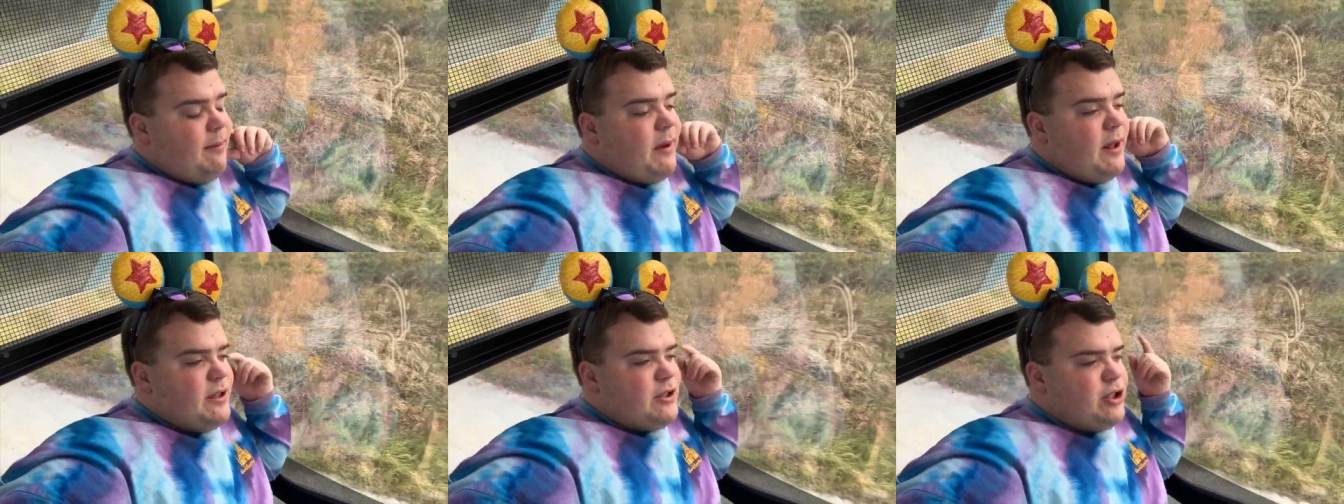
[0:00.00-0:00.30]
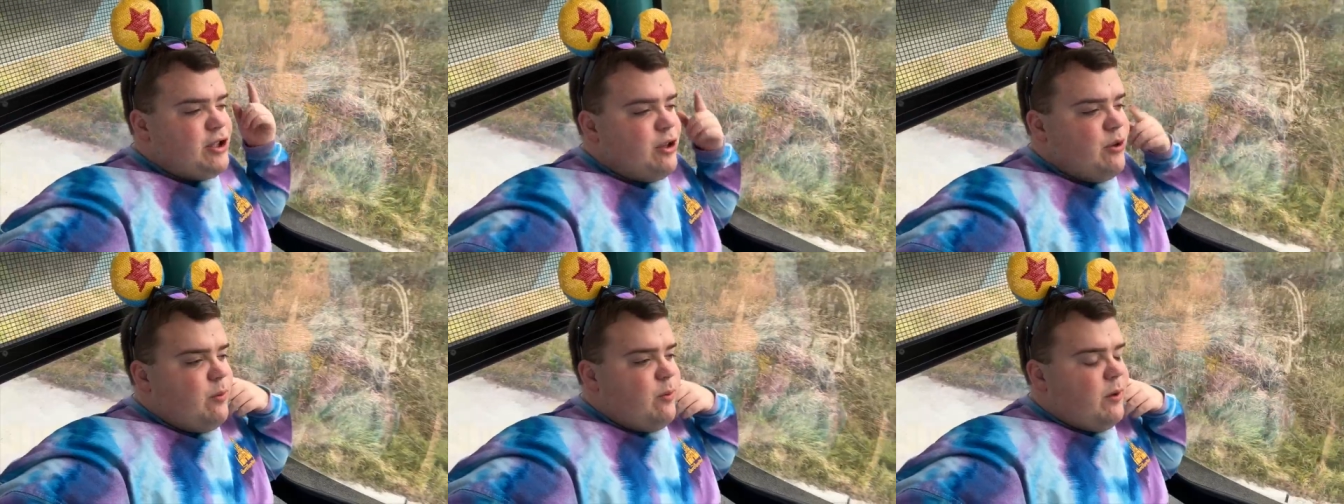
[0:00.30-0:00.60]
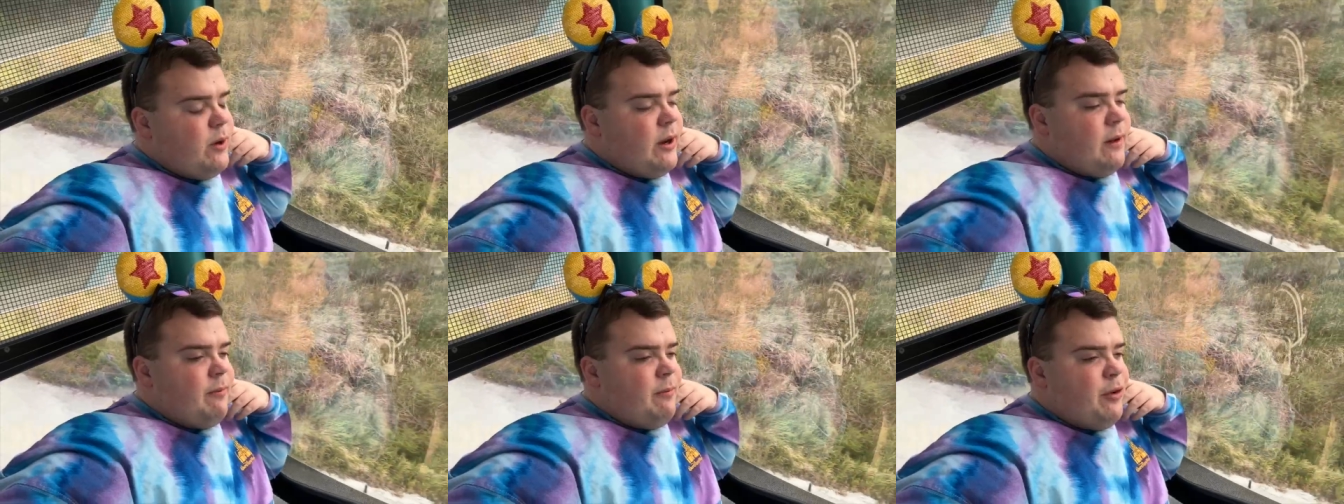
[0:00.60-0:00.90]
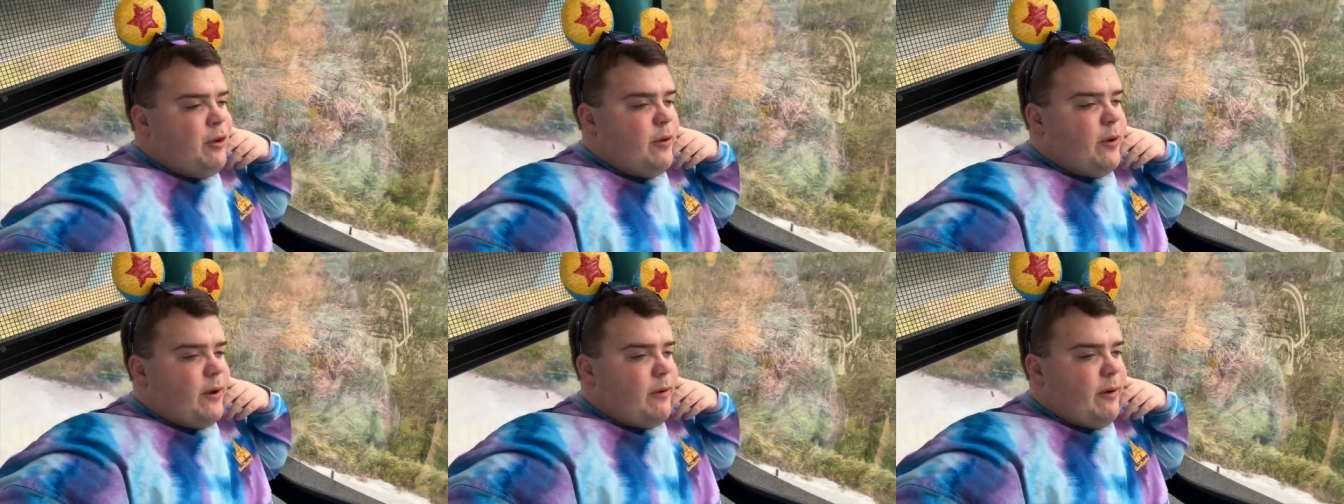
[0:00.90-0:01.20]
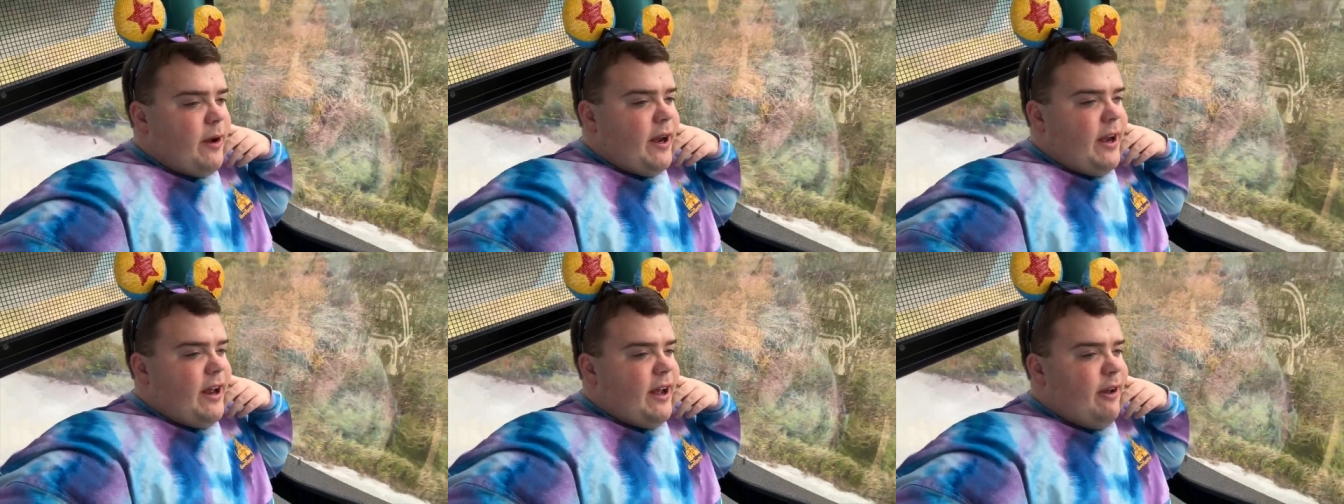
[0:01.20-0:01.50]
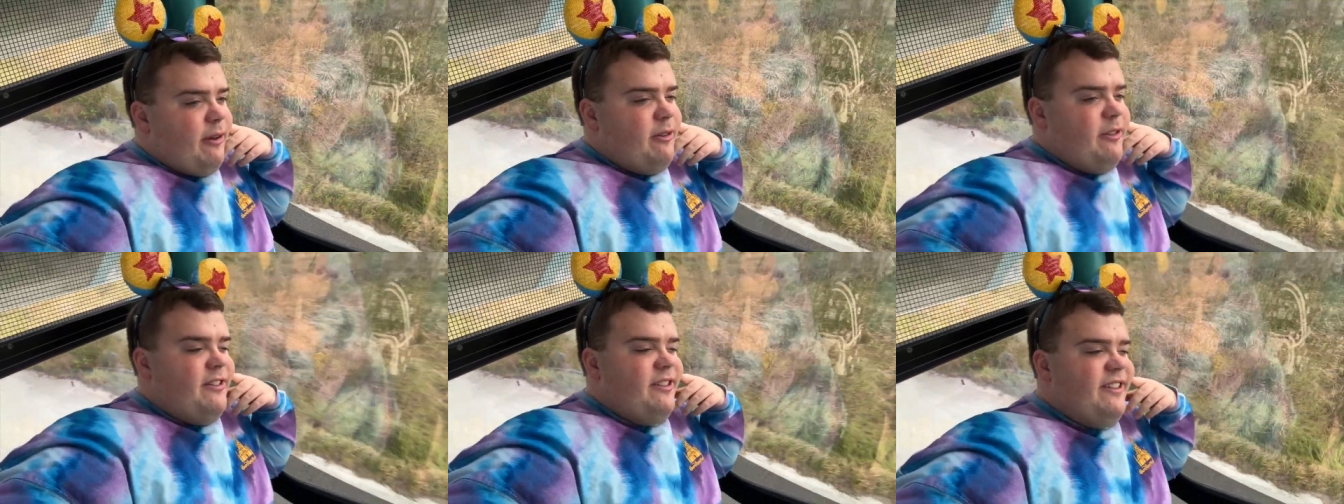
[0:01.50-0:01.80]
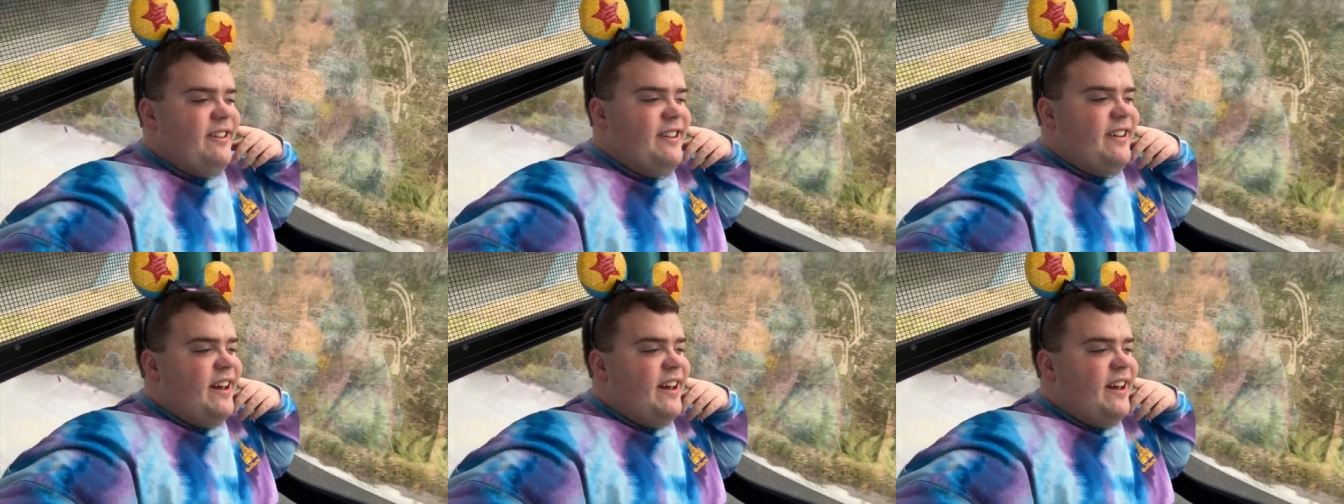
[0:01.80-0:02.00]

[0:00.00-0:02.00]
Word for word: not sure what I'm doing right now.